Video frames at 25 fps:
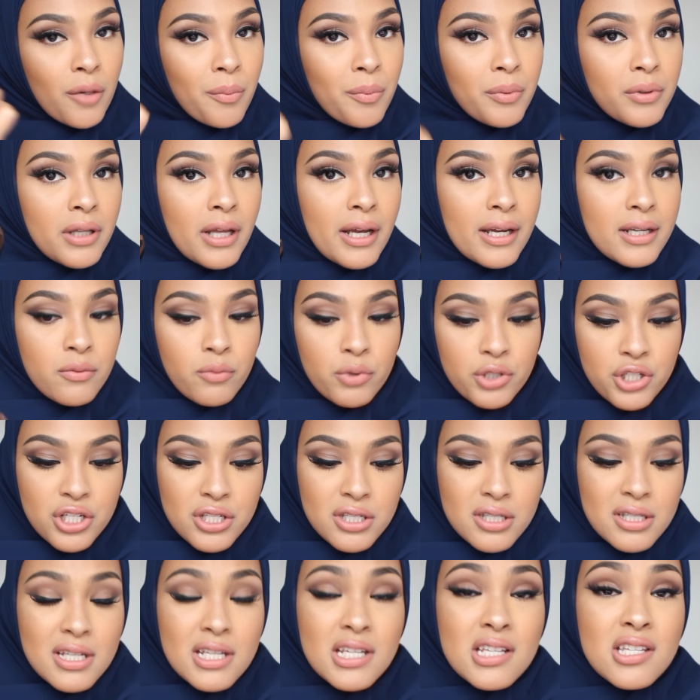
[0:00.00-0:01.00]
sharper line, which
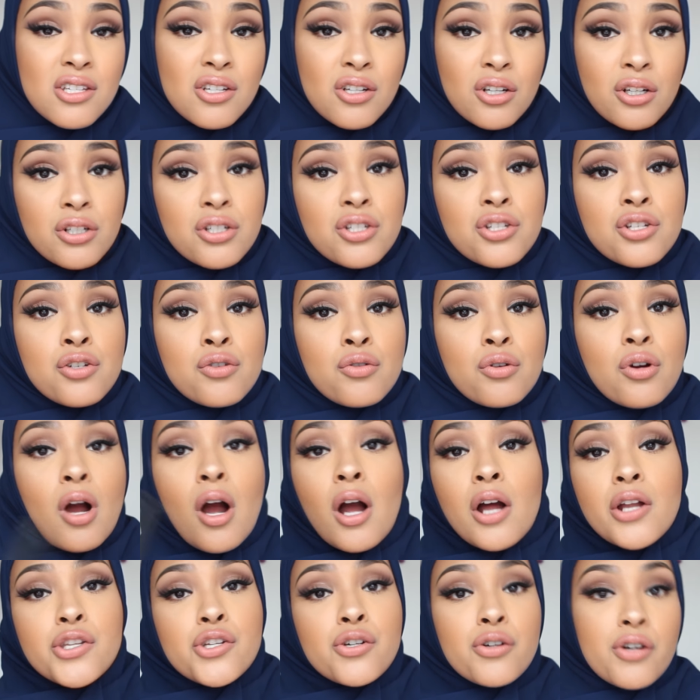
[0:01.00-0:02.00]
is easier to
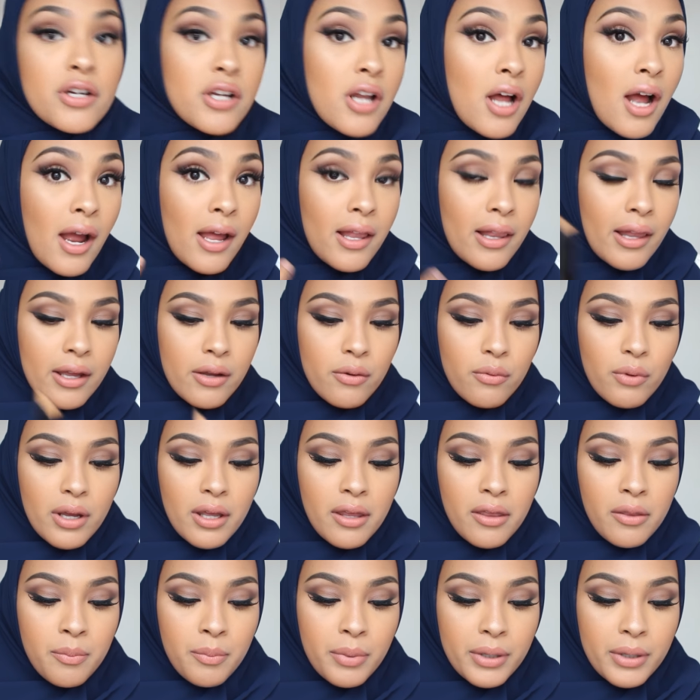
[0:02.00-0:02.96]
contour and highlight with,